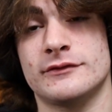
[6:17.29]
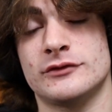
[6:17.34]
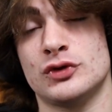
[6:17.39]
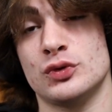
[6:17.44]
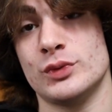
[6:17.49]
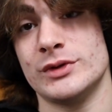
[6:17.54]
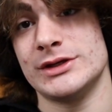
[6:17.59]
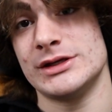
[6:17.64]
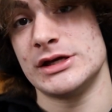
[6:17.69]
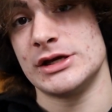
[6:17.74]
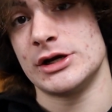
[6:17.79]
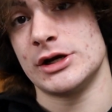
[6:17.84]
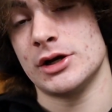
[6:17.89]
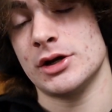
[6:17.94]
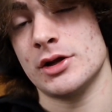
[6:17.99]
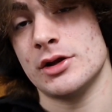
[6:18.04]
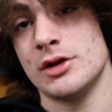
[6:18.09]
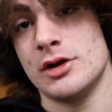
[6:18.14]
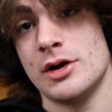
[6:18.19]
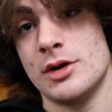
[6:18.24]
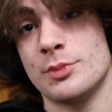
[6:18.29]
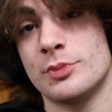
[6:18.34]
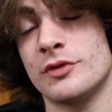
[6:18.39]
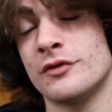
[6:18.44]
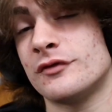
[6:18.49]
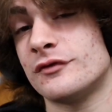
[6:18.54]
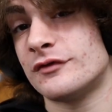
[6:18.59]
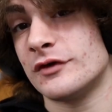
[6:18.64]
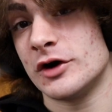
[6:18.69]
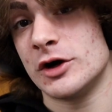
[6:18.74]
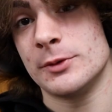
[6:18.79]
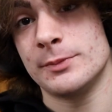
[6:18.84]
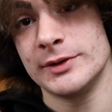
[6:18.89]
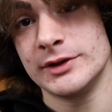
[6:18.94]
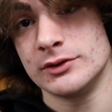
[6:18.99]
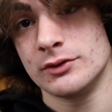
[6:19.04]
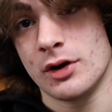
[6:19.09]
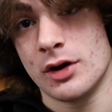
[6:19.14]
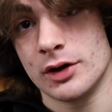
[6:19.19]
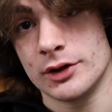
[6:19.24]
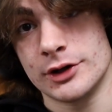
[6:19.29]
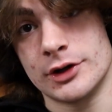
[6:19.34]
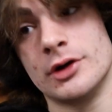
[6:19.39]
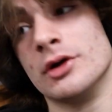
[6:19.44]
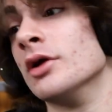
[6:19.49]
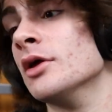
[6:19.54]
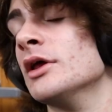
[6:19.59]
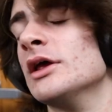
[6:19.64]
to a year, preferably longer.